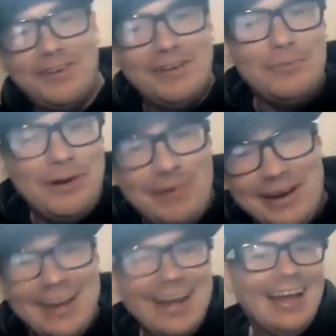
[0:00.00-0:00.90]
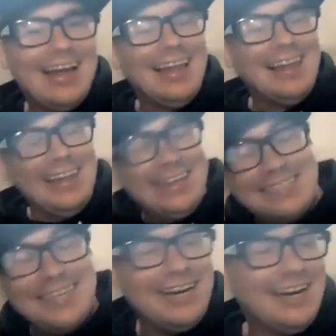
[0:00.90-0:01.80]
woman
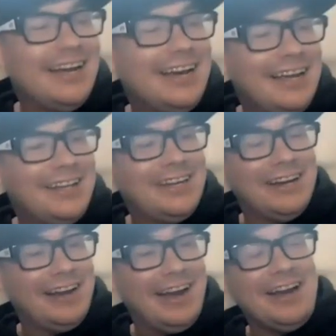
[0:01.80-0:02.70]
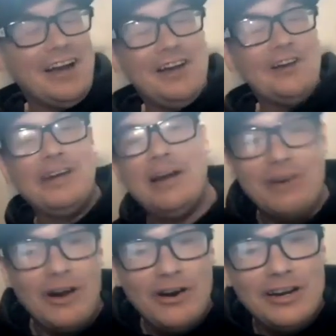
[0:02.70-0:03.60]
listening to an underground
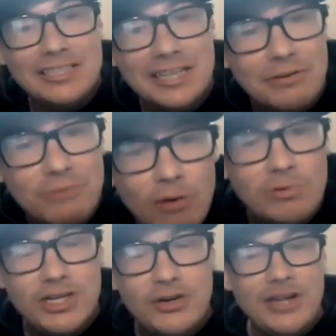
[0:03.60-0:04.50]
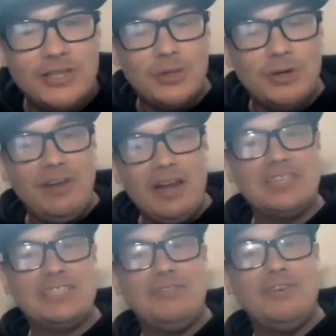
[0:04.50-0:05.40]
artist like a Rome Streetz or a Vega
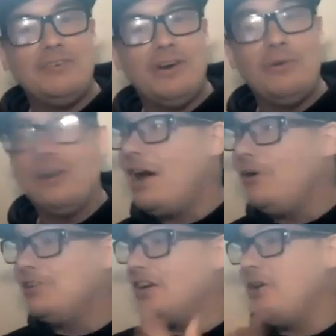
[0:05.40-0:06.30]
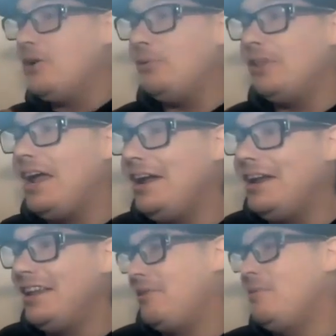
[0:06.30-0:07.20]
Seven the Ronin, I was like, yo,
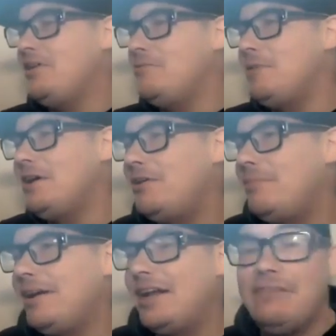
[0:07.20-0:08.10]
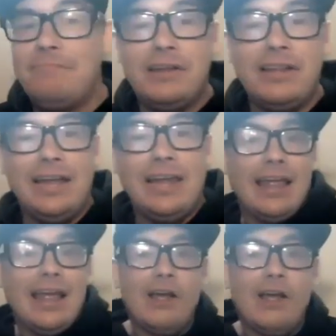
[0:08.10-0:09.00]
lady, like where you been all my life? But like,
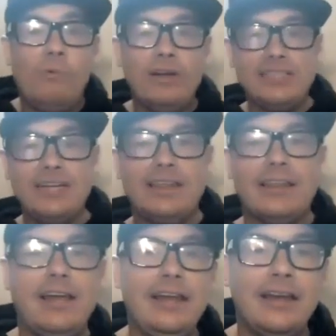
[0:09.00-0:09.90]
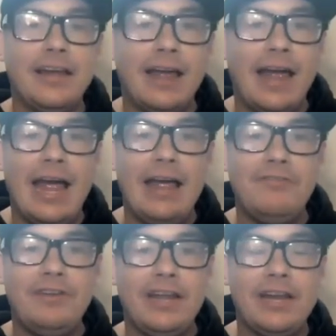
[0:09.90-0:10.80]
what's it like
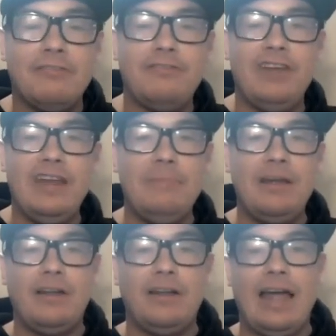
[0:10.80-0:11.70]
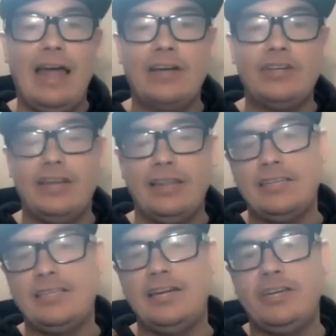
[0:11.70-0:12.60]
having like a female actually
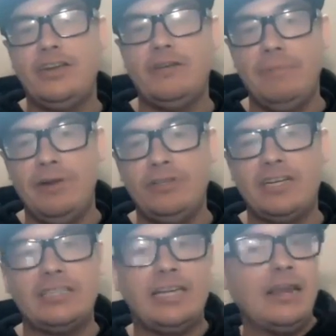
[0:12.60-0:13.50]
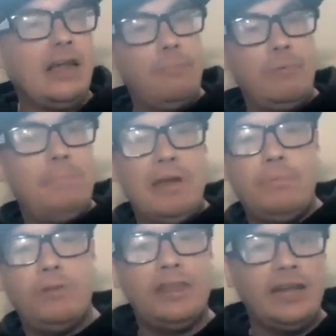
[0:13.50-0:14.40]
listening to your music? Because like when
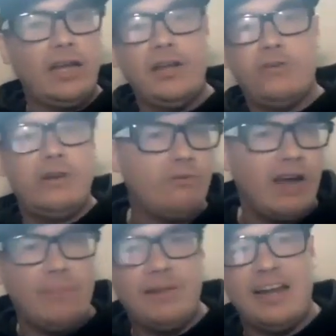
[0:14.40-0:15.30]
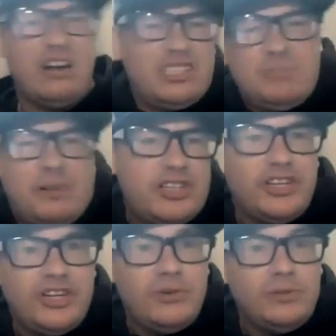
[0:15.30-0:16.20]
people think underground rap, like oh, it's a bunch of
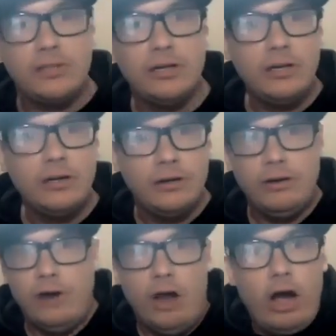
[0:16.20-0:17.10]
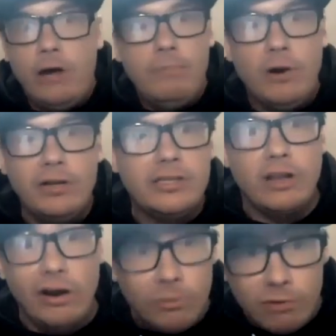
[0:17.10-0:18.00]
dudes. Ah, bro, there's a
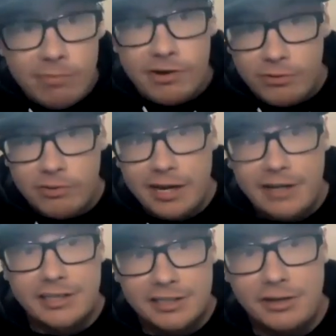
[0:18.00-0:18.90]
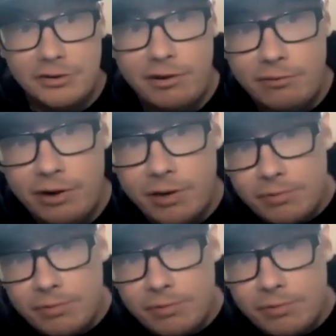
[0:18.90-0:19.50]
lot of women. Right. It's underground rap.